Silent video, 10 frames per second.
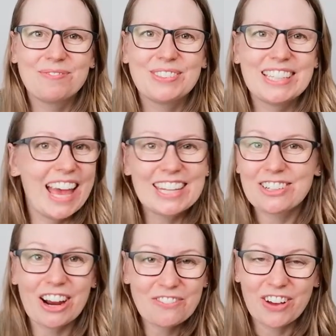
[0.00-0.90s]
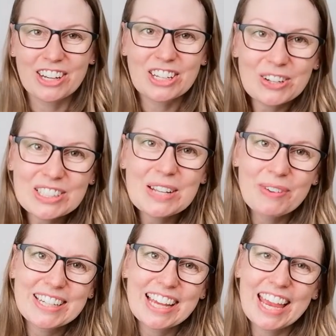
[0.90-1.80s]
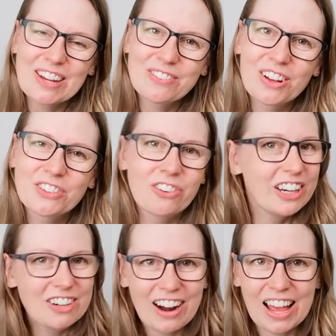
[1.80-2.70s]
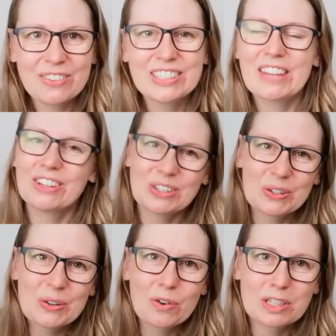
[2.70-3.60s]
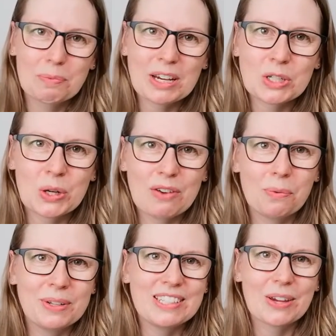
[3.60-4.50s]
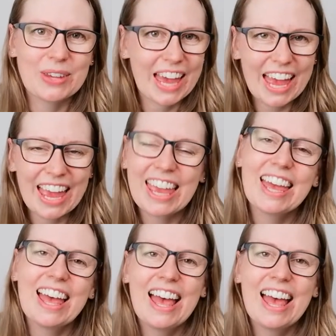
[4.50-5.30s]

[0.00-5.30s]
So yeah, it's great fun. Usually my day involves running around, giving talks, making sure everybody's okay,